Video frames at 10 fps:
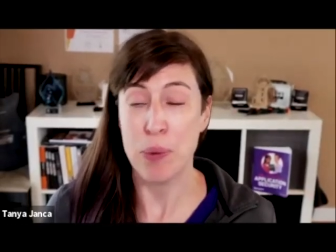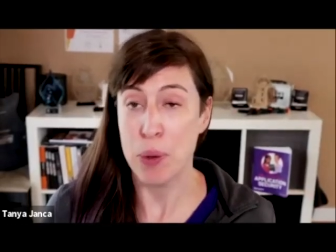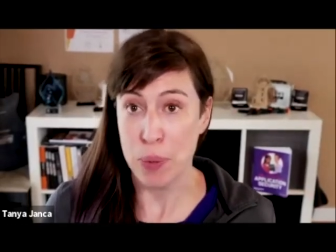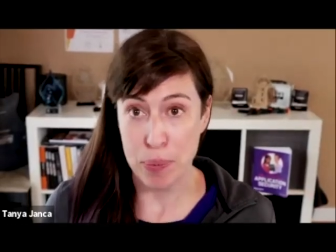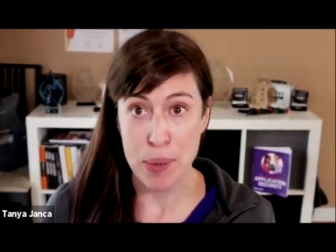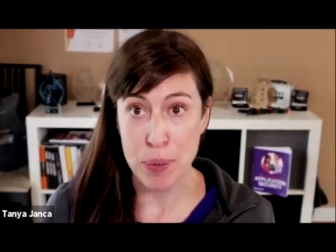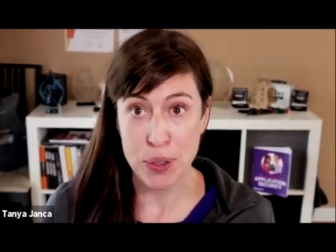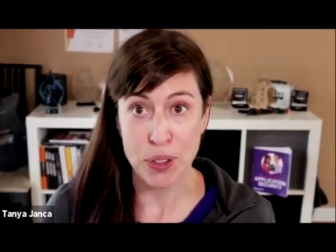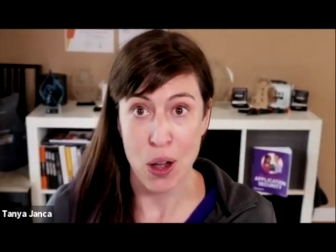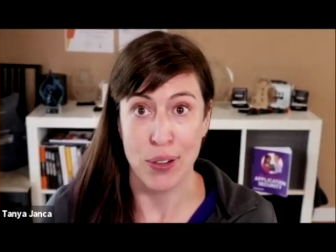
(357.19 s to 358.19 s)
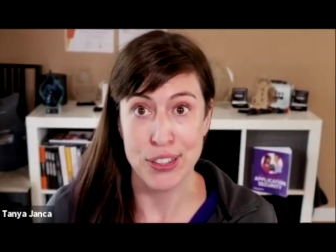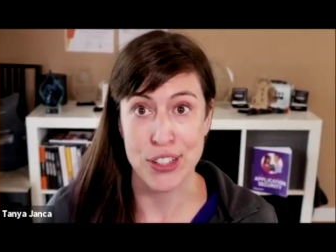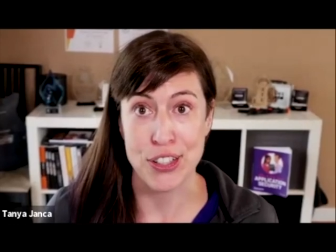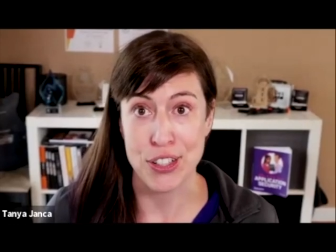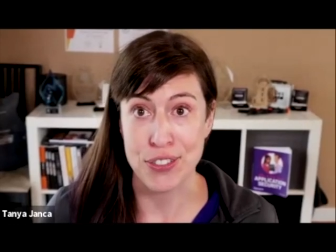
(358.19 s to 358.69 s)
But when people go to college
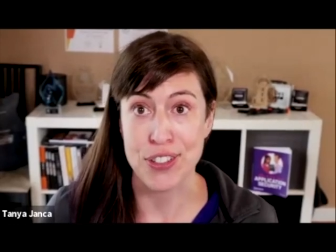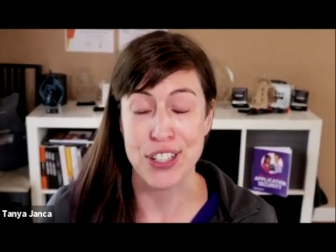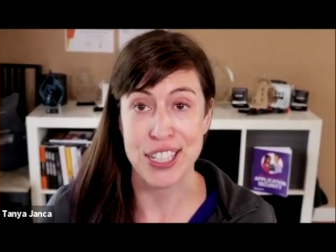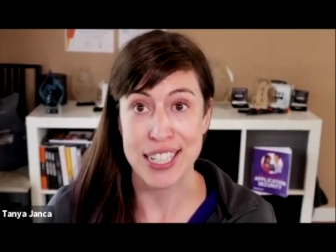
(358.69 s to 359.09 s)
and university